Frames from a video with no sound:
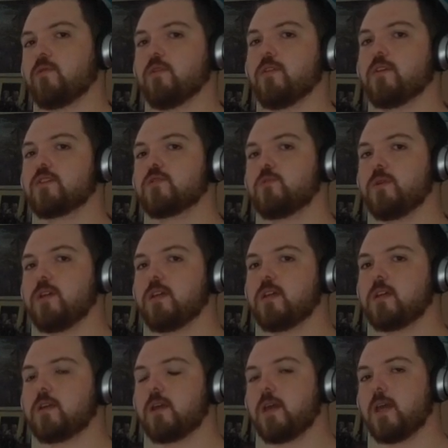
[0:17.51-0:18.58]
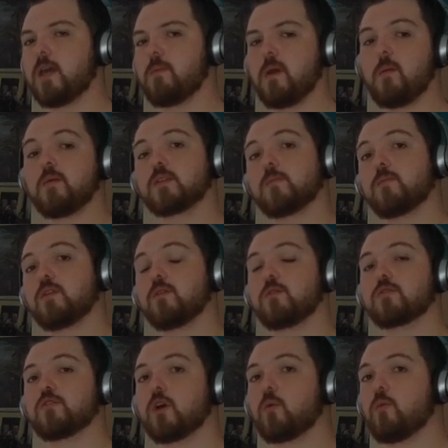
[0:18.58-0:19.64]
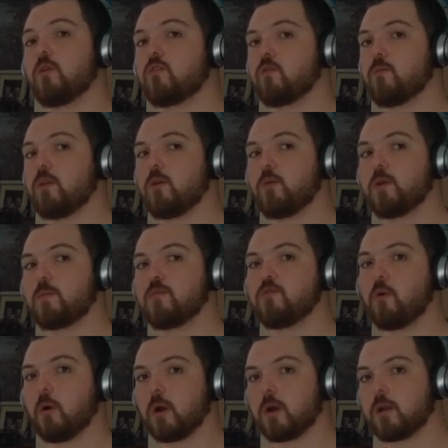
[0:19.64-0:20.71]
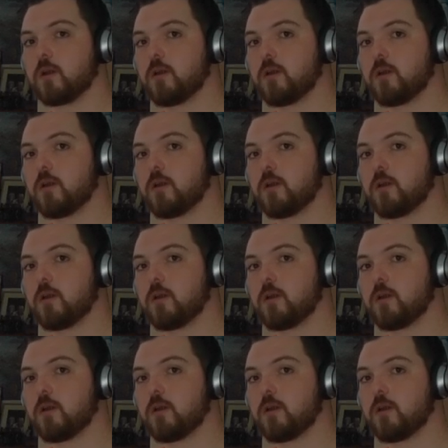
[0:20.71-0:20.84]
for this week and maybe some that you were struggling with from the week before.